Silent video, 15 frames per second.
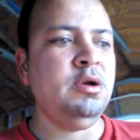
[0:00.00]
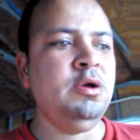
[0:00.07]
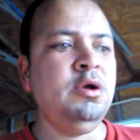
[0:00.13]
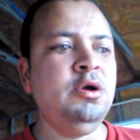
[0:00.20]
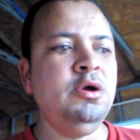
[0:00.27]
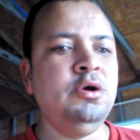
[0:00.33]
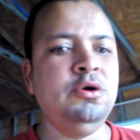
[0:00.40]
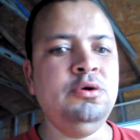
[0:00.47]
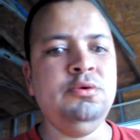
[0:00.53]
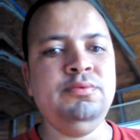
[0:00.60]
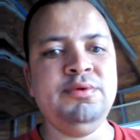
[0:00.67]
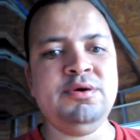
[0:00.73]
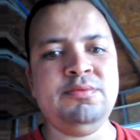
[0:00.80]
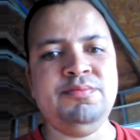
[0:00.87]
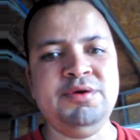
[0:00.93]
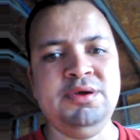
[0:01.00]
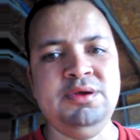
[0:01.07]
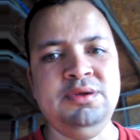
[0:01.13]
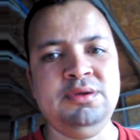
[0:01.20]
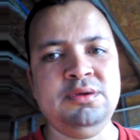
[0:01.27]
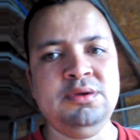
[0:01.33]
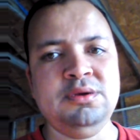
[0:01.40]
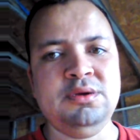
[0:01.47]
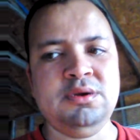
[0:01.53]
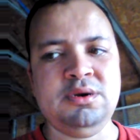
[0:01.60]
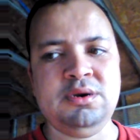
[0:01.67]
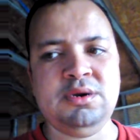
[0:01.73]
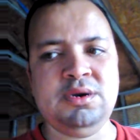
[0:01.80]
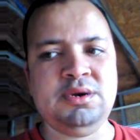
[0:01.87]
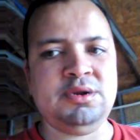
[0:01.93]
Who will be
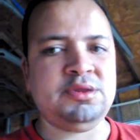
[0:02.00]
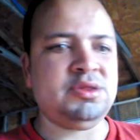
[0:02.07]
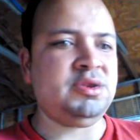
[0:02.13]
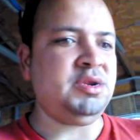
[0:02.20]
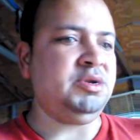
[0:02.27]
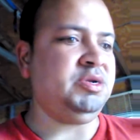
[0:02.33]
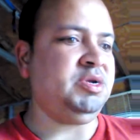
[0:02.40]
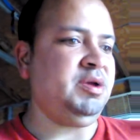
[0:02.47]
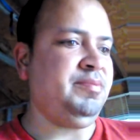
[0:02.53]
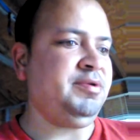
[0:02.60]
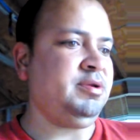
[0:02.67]
NXT champion?